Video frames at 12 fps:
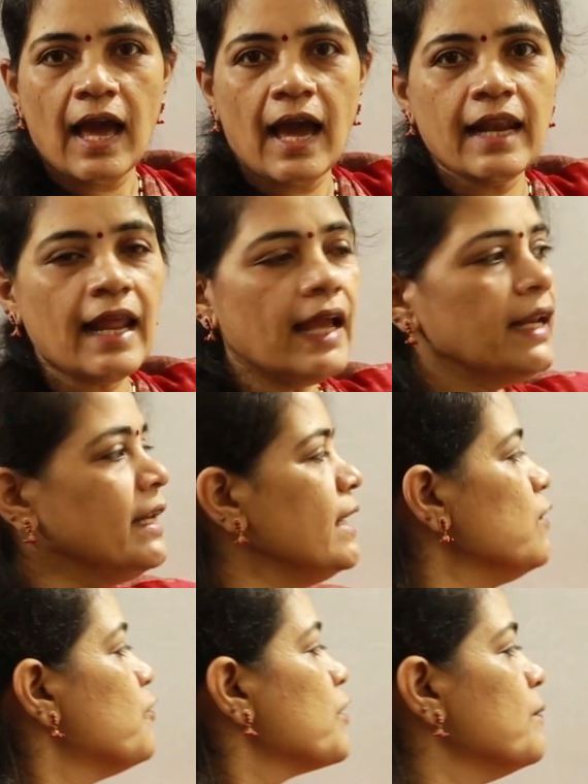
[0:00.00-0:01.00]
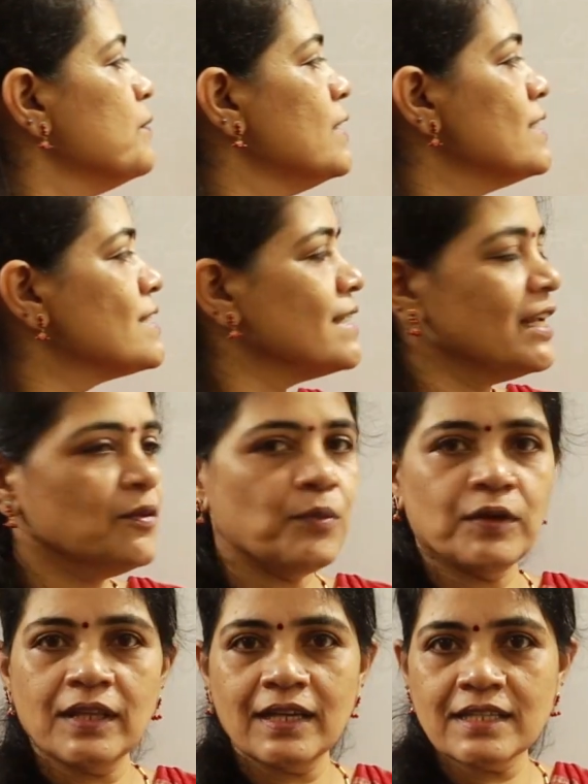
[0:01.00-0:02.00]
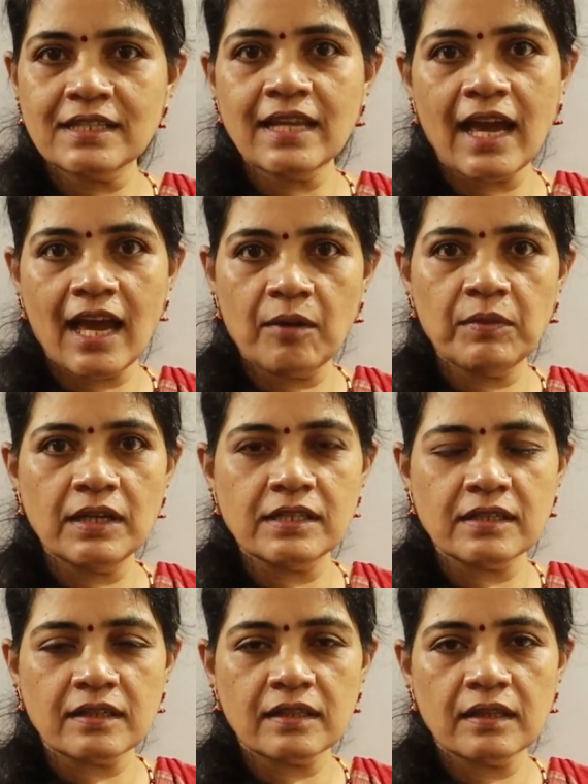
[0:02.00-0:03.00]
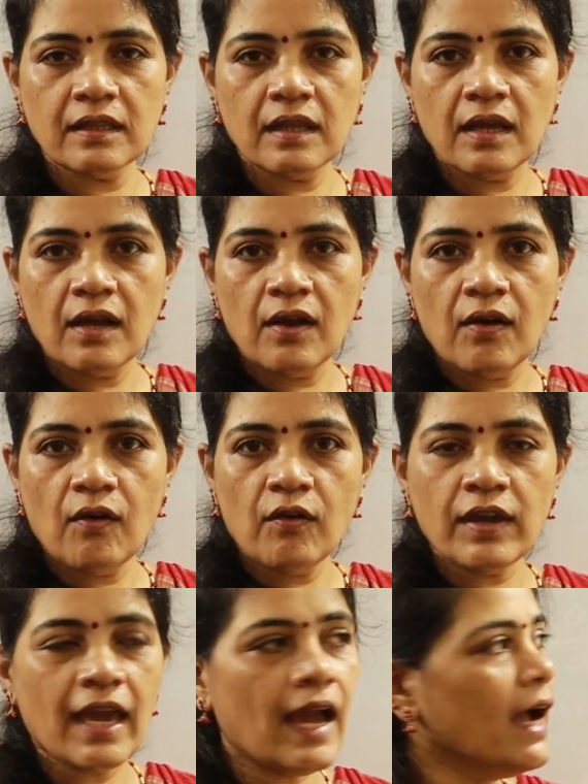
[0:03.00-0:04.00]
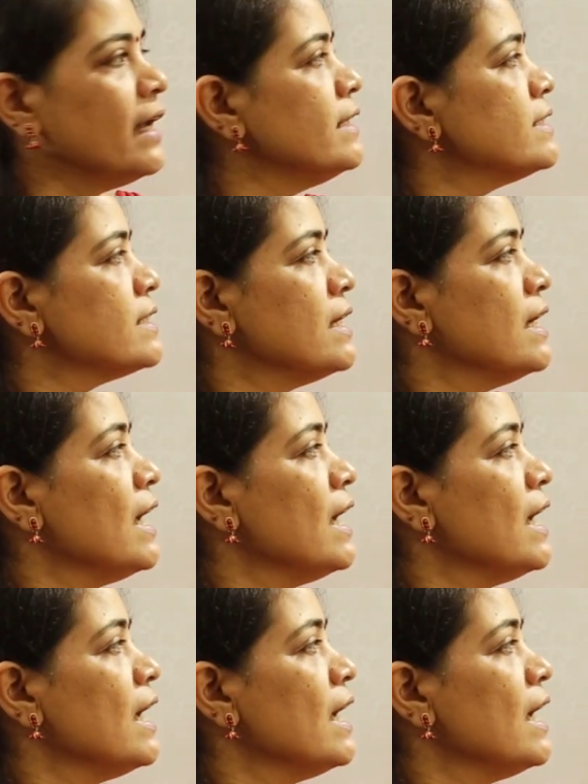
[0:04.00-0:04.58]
and ending from this end point, that is diameter. Okay, and